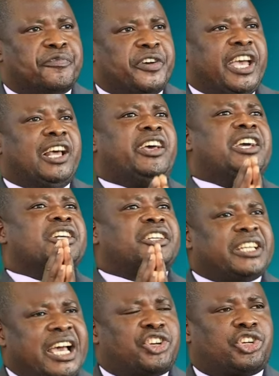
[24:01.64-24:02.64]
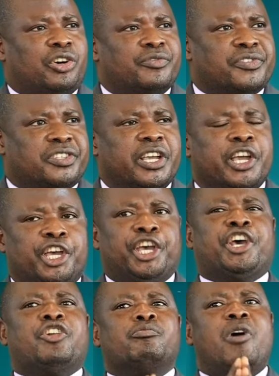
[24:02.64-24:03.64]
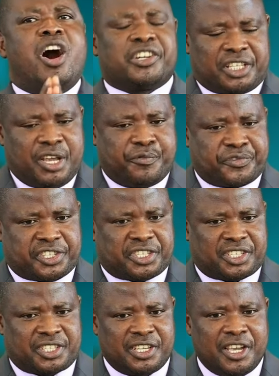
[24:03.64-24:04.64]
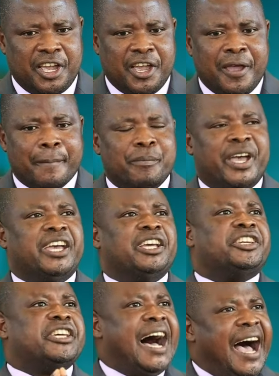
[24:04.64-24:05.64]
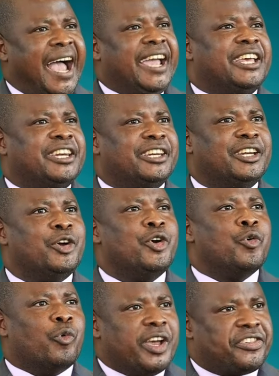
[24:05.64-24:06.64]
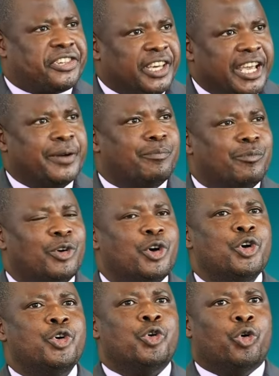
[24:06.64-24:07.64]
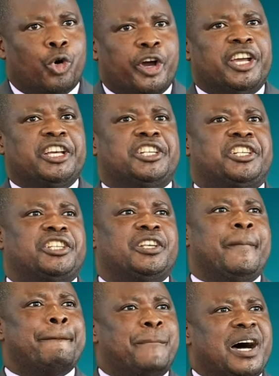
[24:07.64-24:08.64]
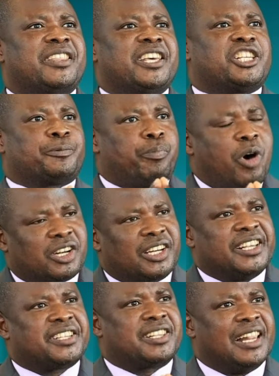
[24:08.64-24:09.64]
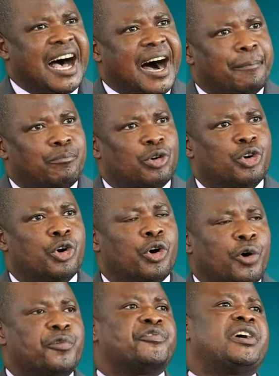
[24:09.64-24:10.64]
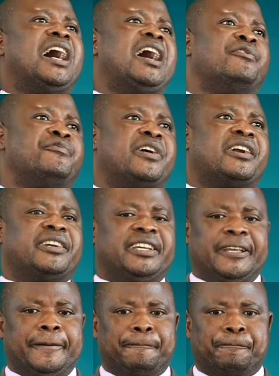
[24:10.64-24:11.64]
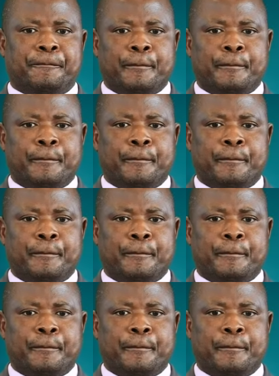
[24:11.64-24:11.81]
of ill intentions, ill motives, may dine with him who is but the spotless lamb of Calvary.